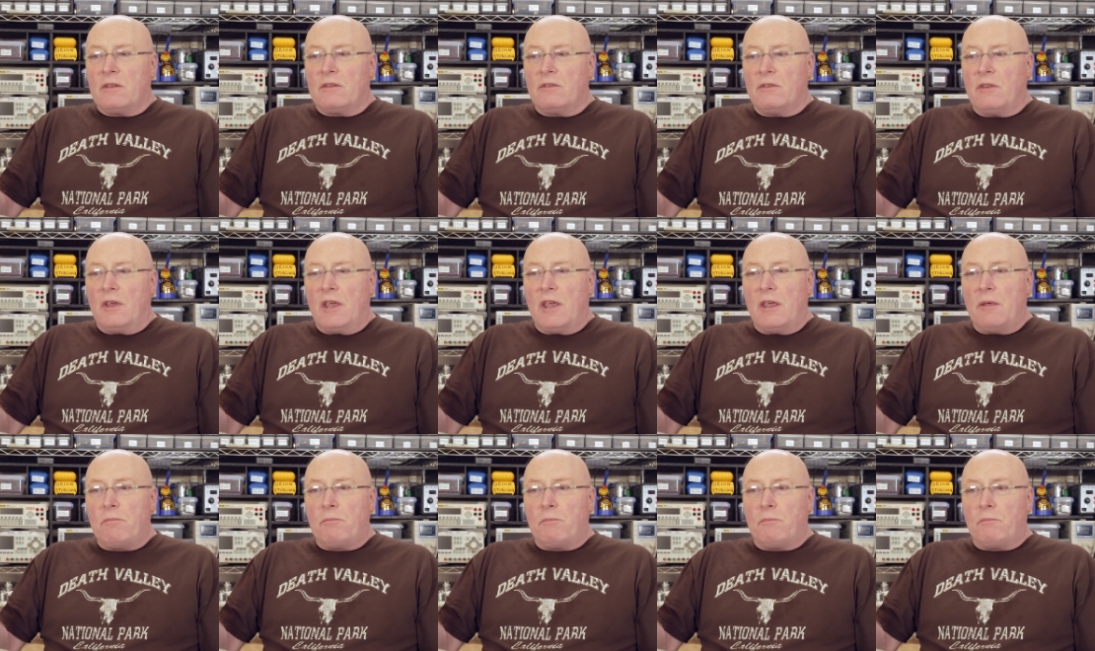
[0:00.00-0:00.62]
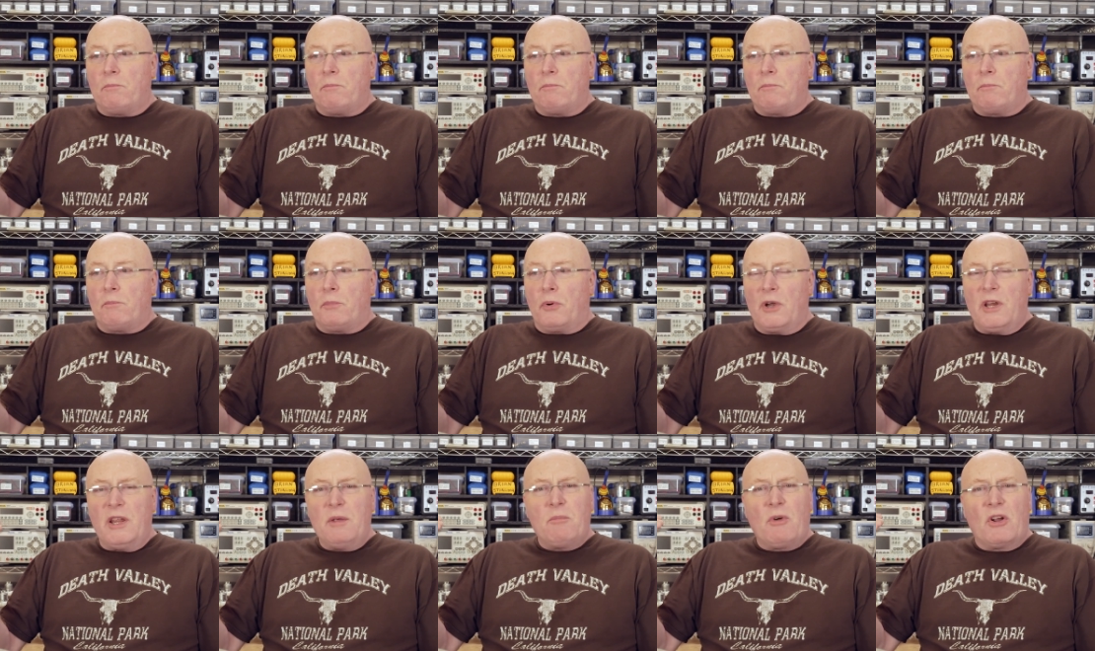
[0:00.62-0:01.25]
they
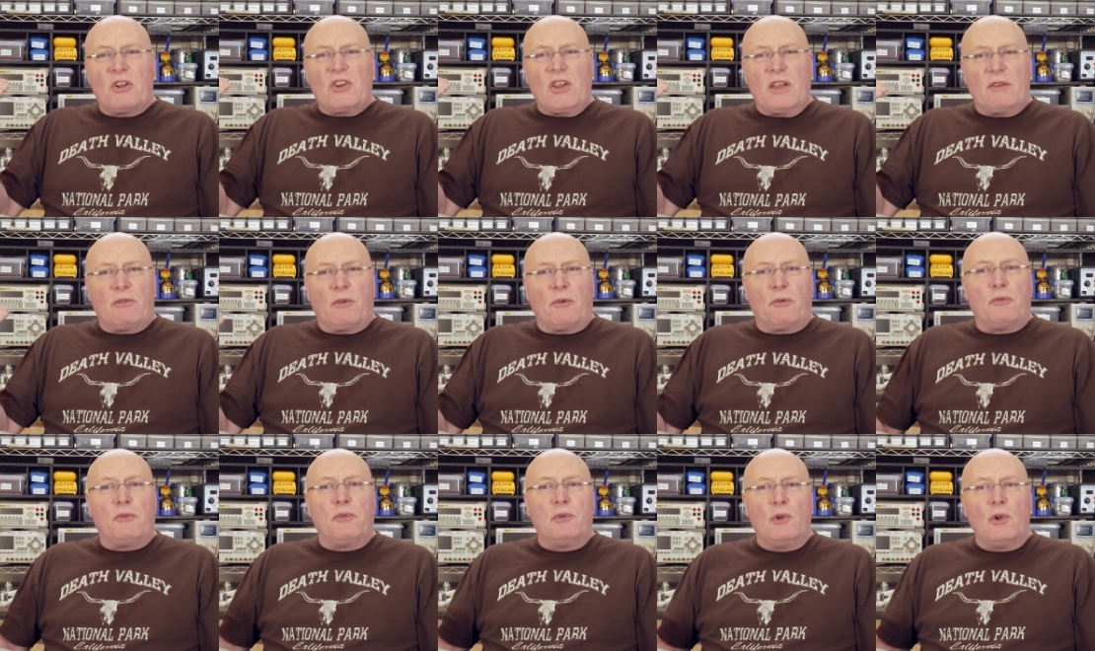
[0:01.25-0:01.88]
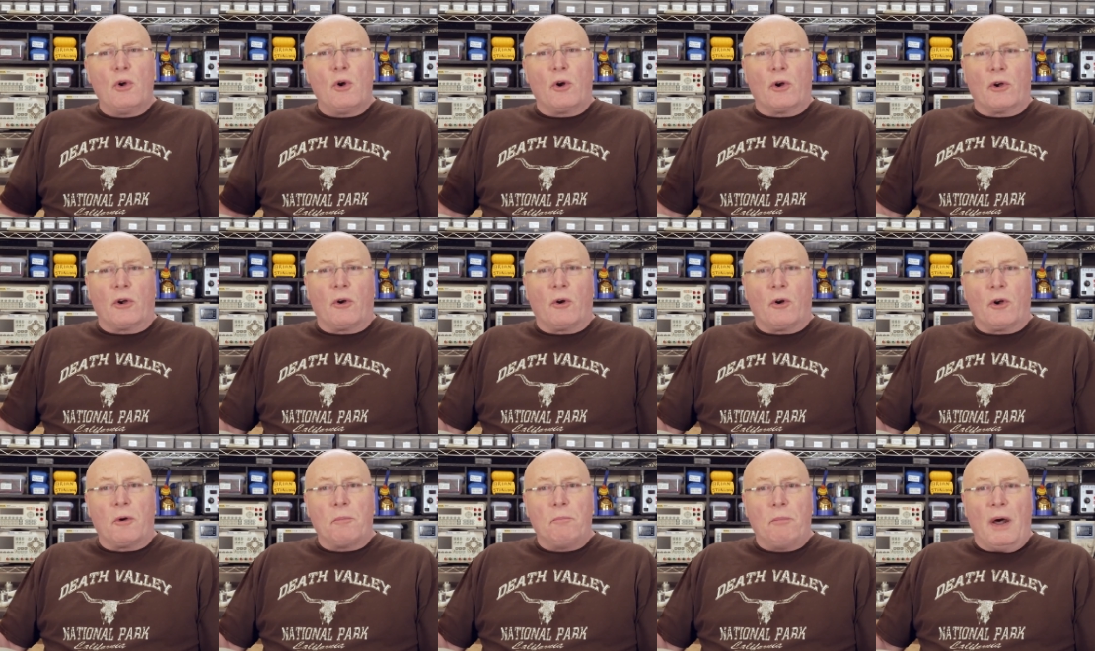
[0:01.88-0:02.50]
pretty much have a floor
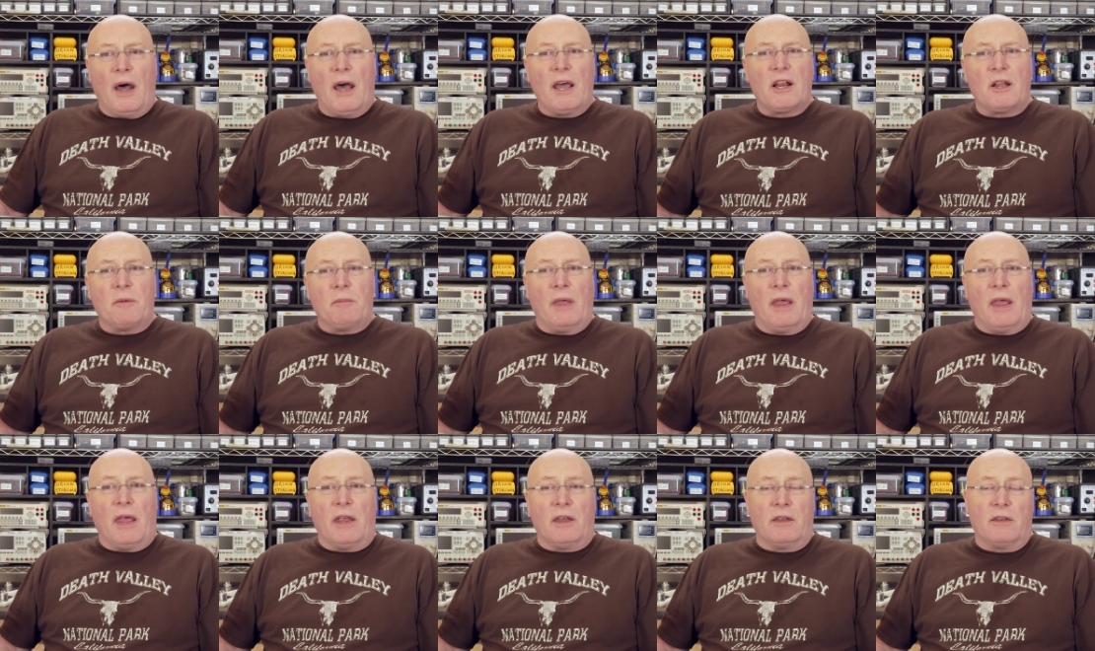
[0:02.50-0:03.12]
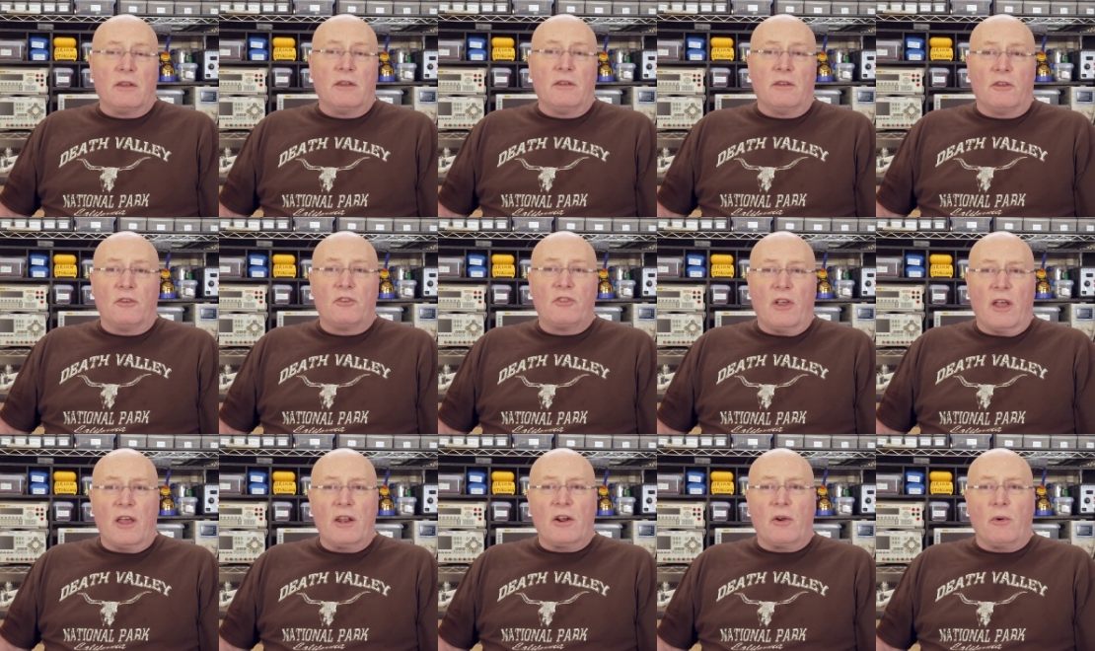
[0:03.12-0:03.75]
or a bottom end in the
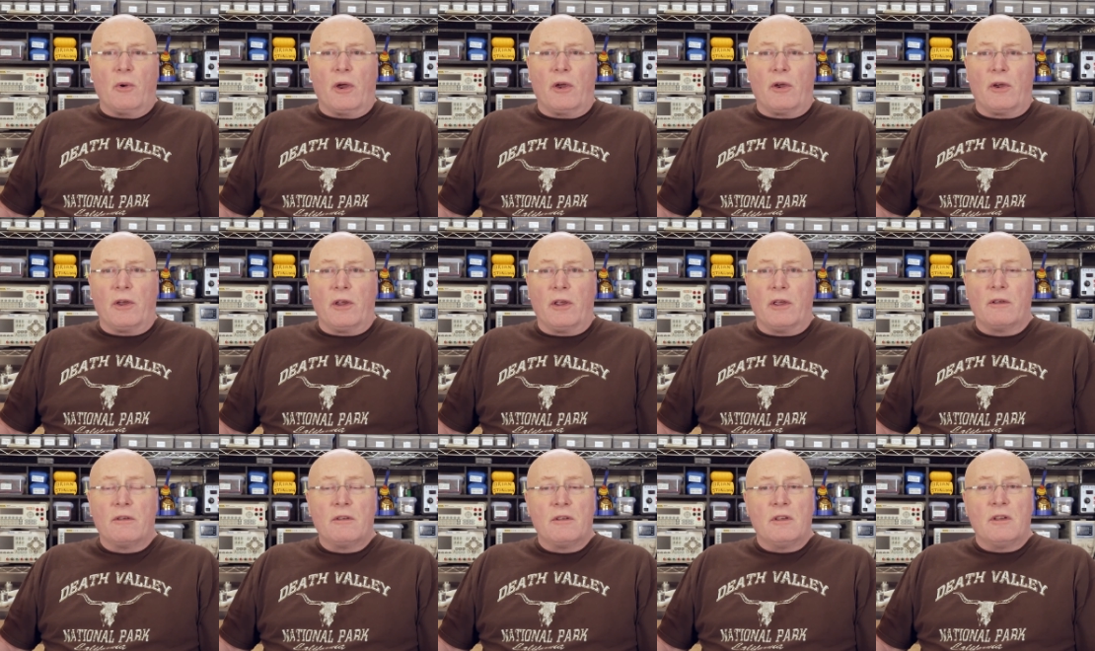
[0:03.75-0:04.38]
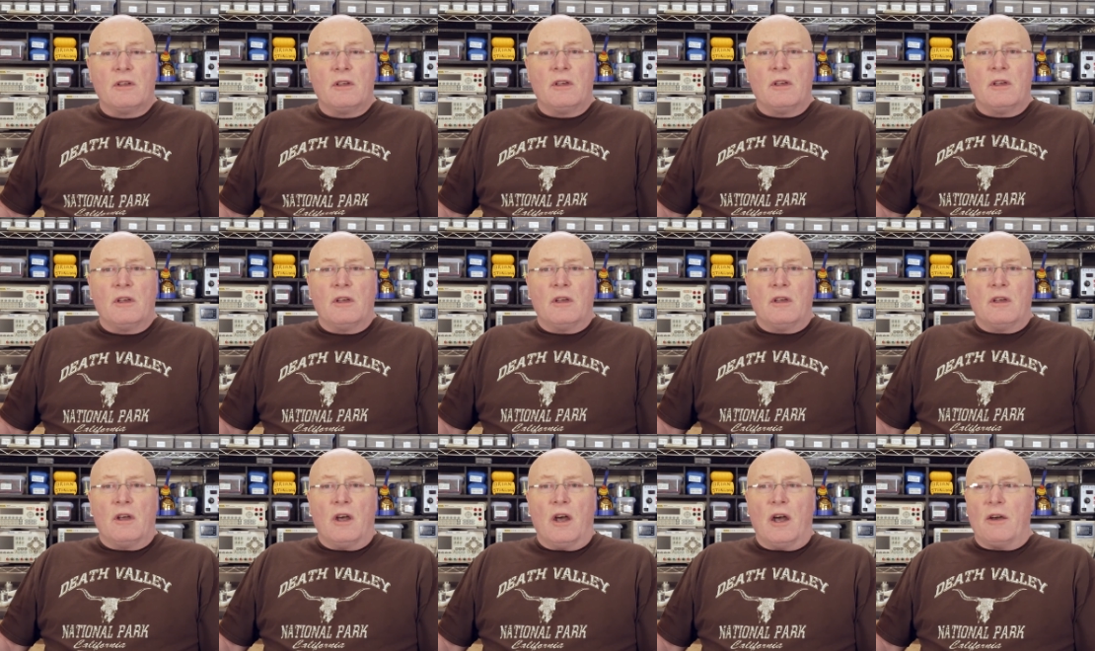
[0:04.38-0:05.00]
shadow area
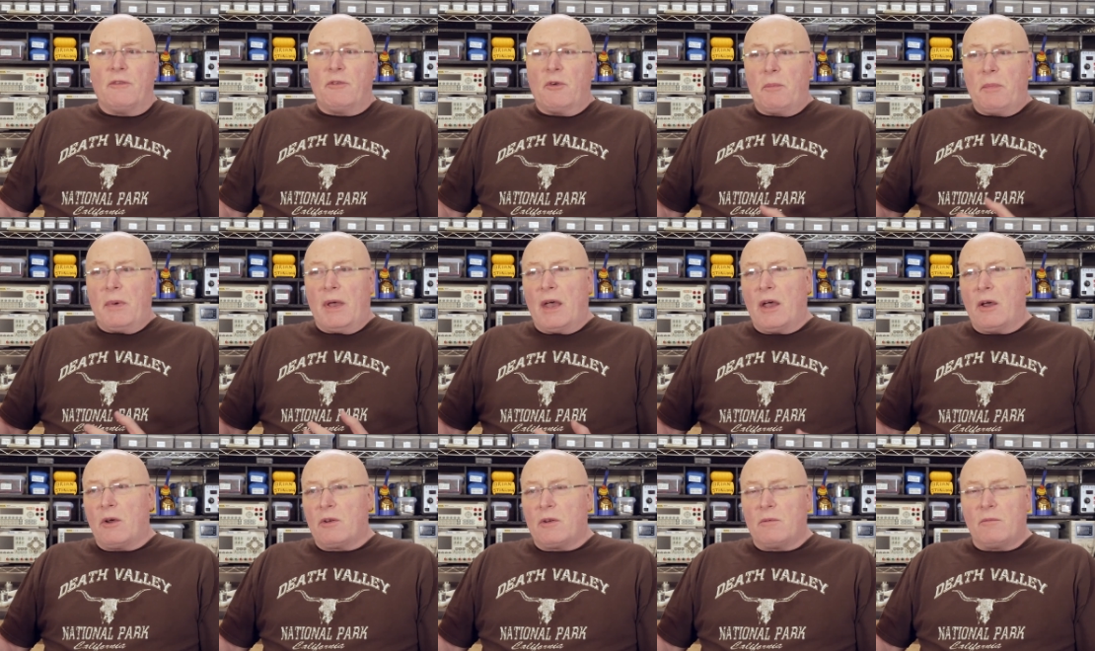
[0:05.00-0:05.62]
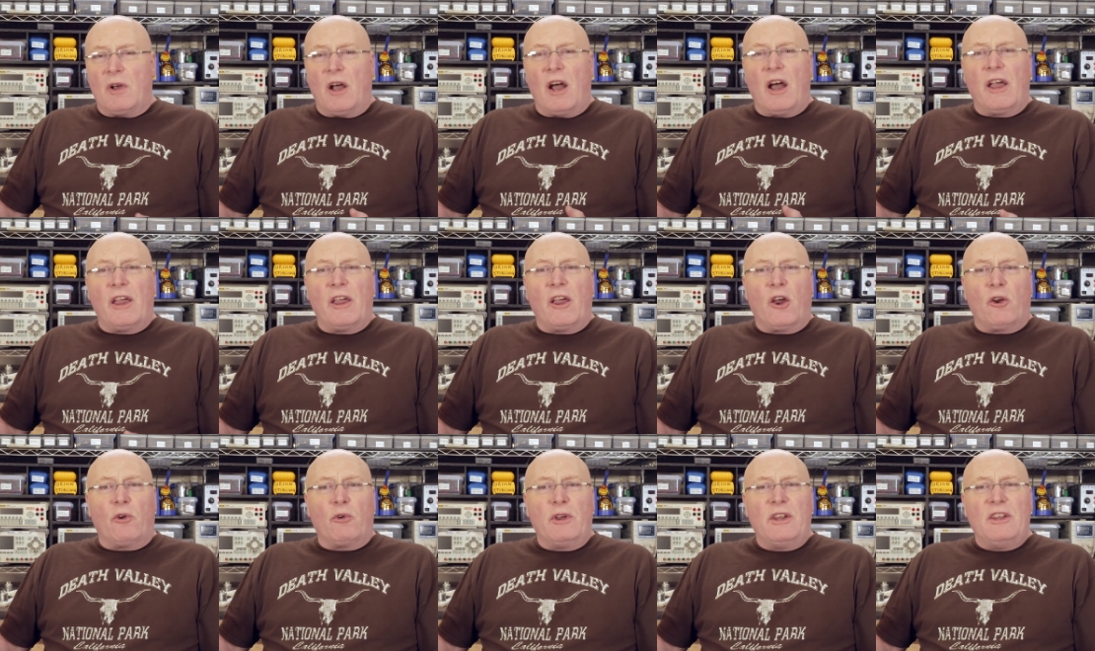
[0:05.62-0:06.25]
of about
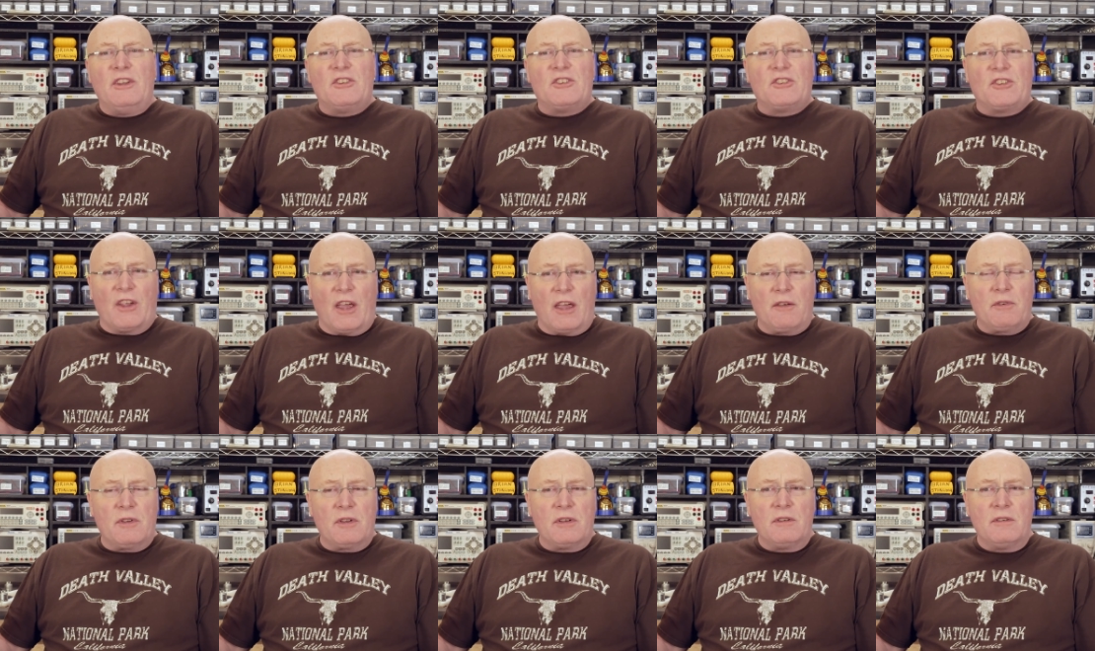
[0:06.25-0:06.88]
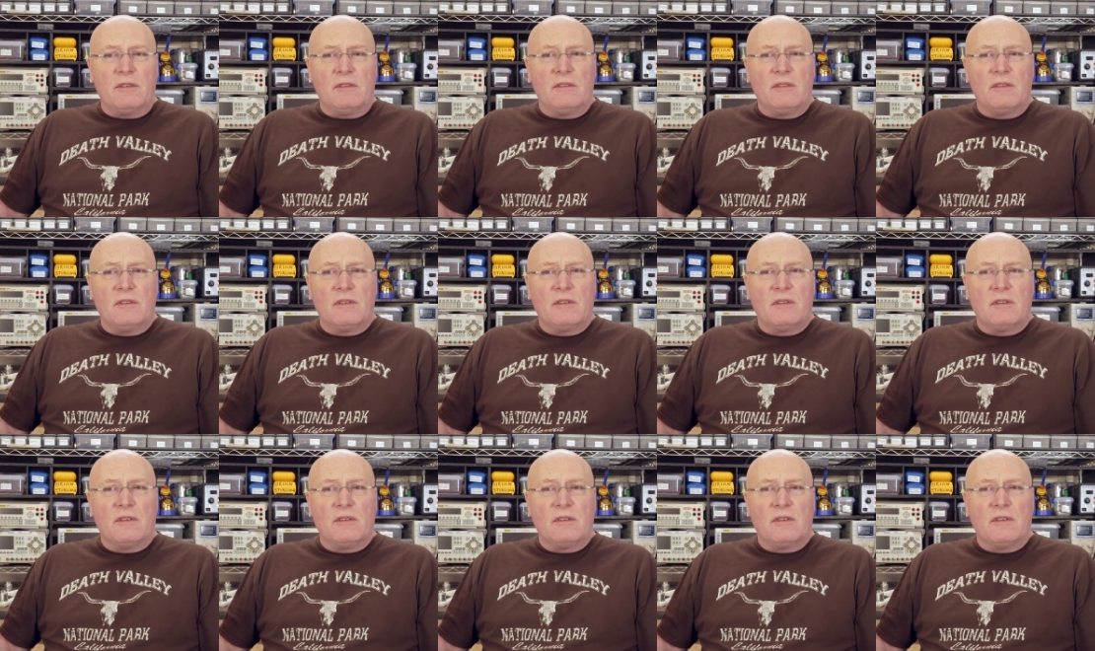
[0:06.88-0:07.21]
IRE 7,